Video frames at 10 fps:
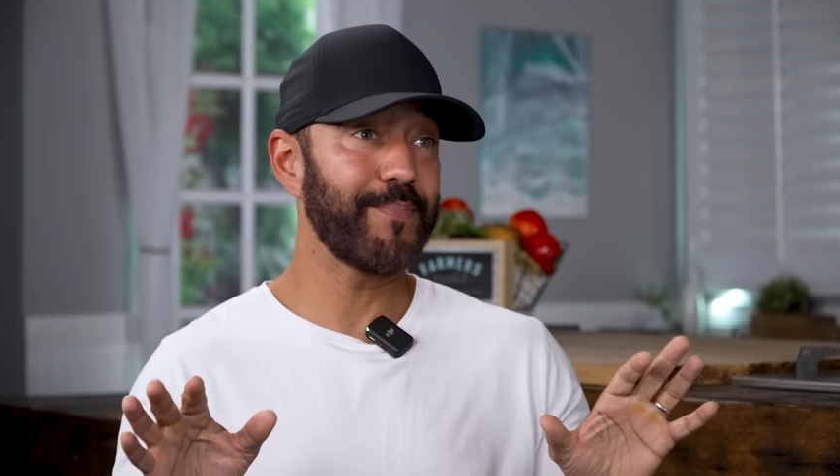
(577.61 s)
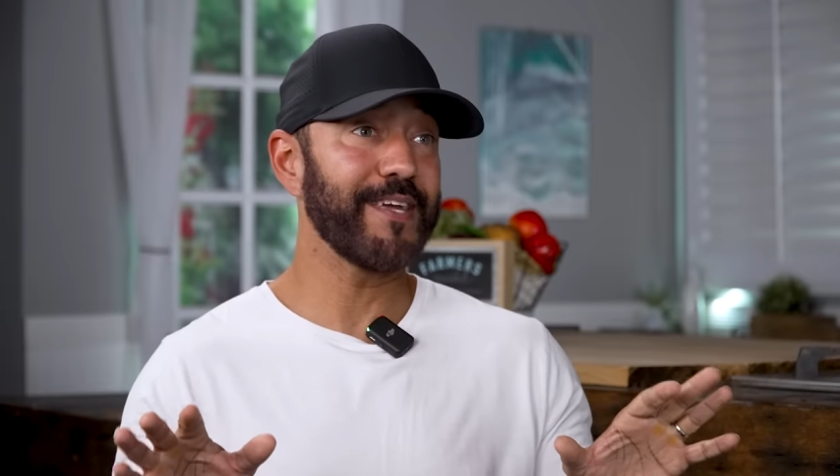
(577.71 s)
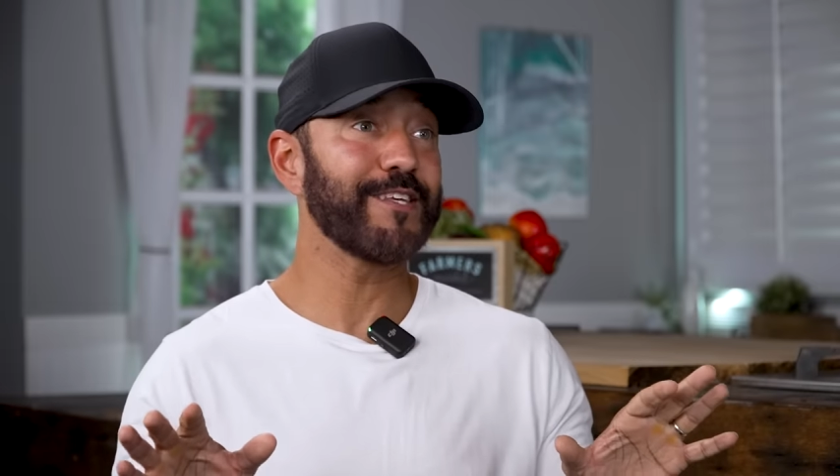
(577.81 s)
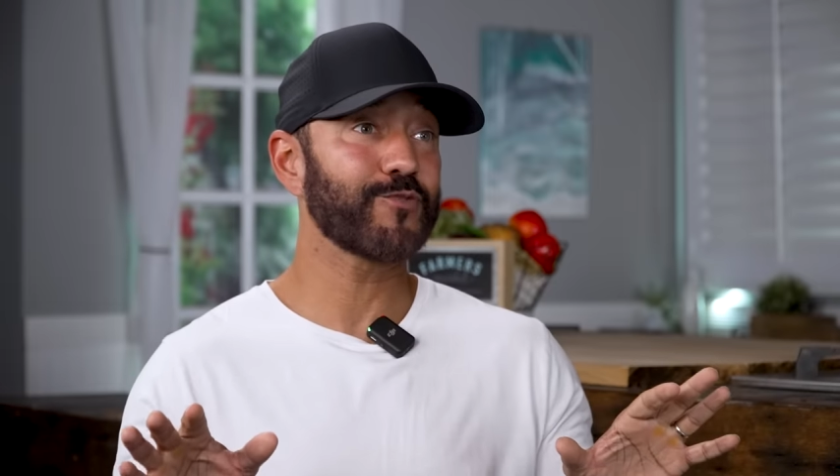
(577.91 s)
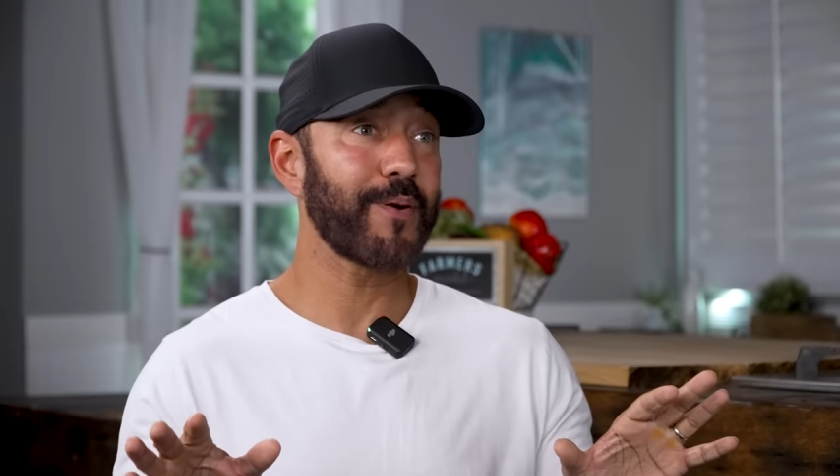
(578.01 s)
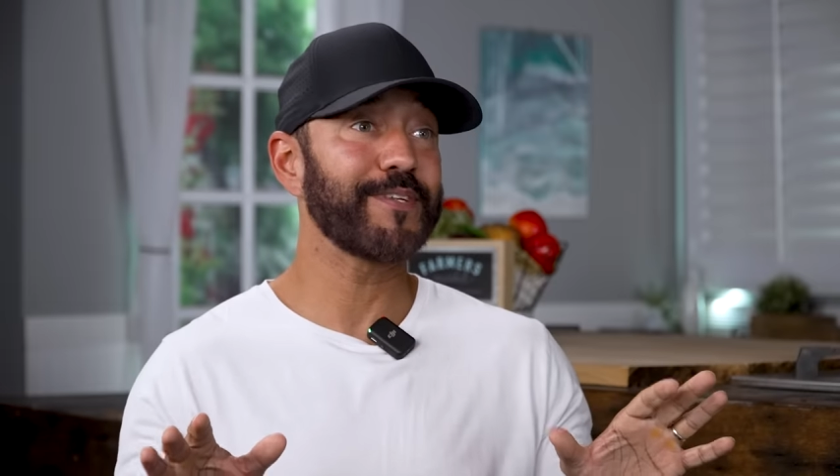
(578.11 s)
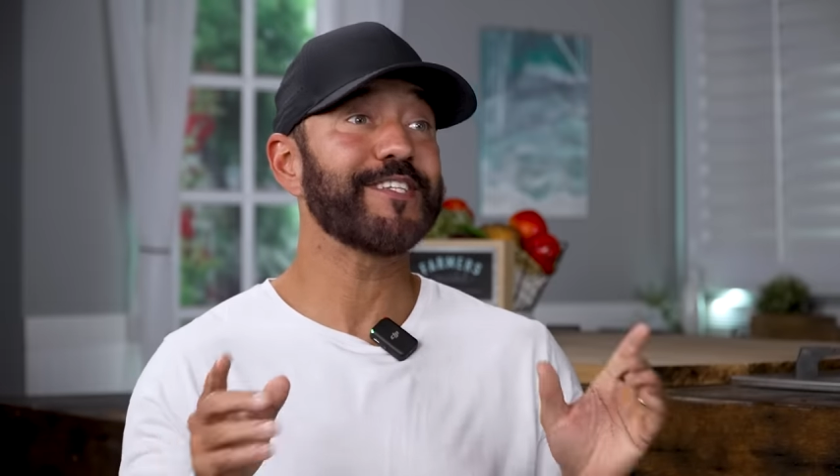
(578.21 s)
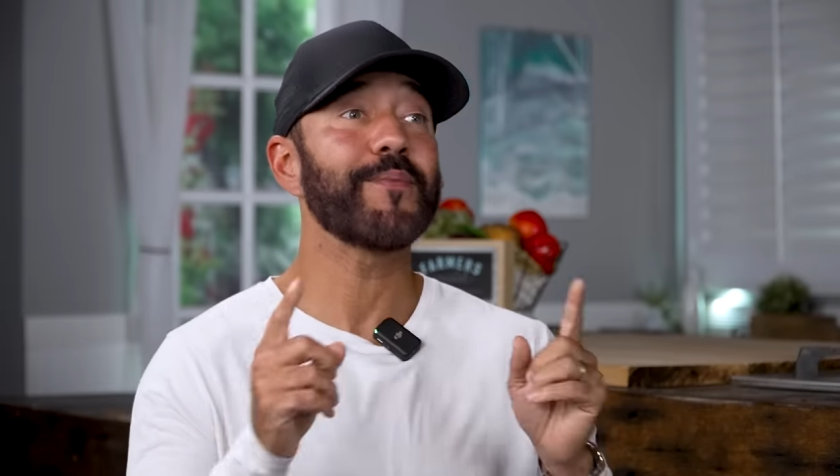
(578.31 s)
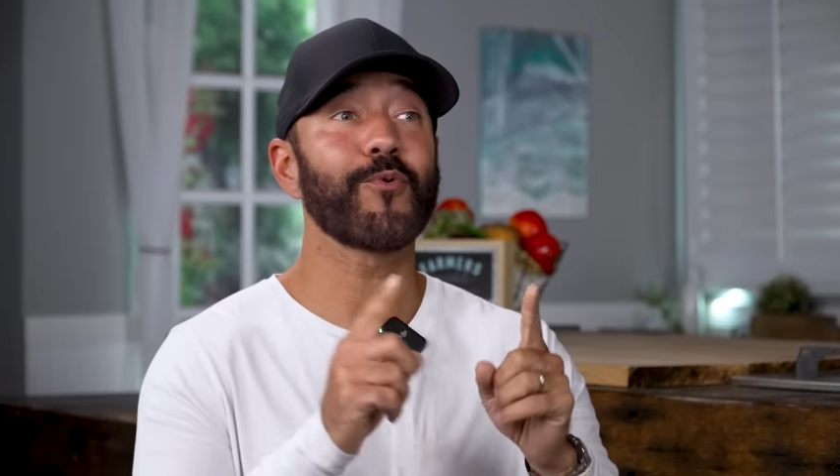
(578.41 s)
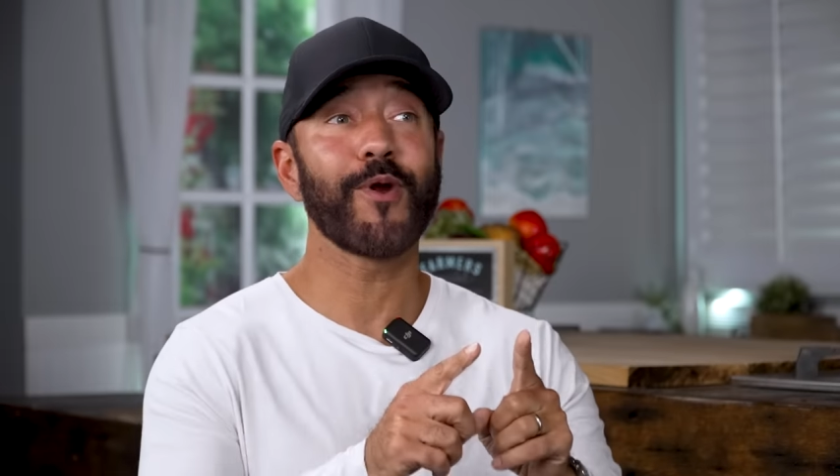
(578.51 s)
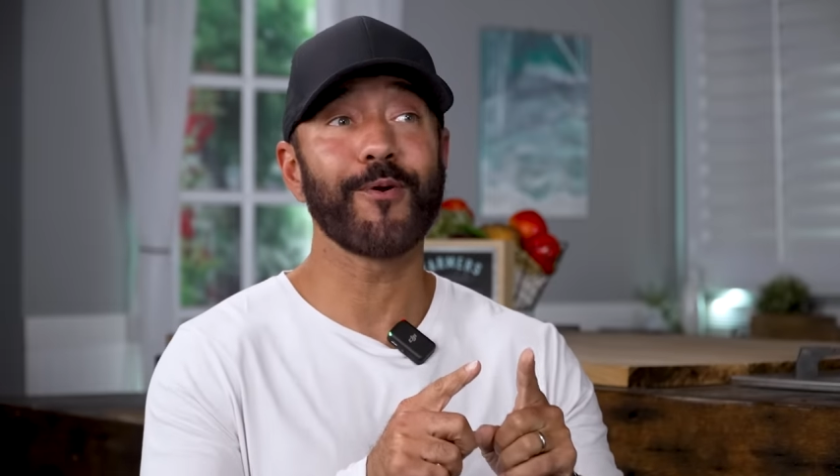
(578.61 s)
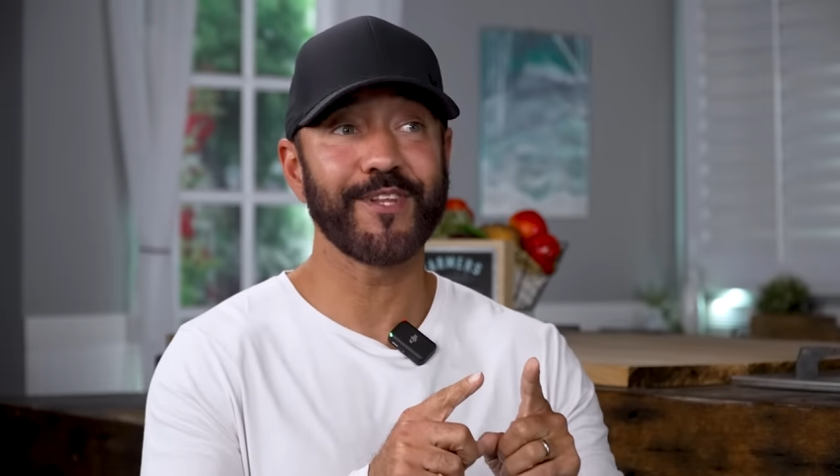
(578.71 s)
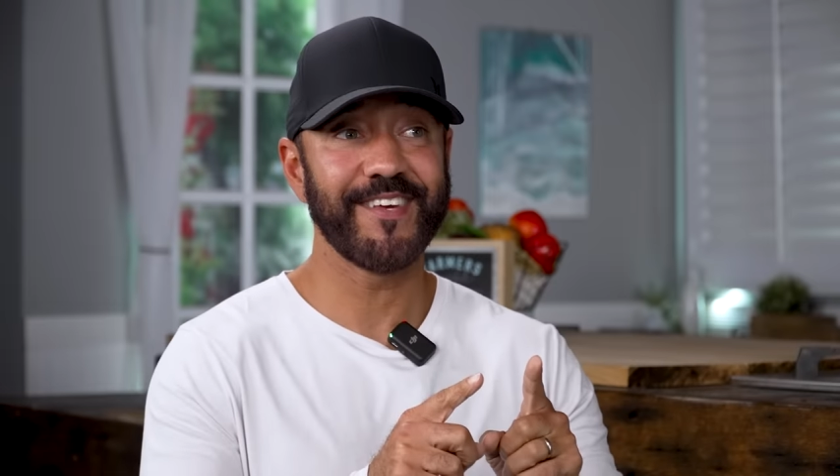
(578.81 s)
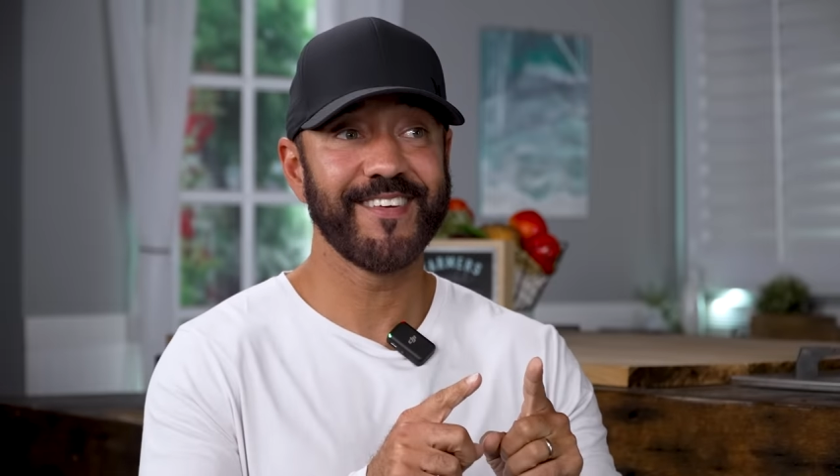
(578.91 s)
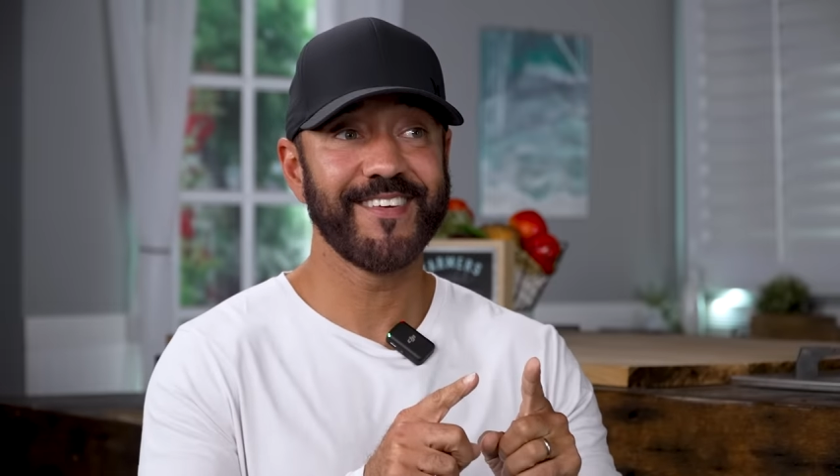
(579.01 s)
being disrupted temporarily.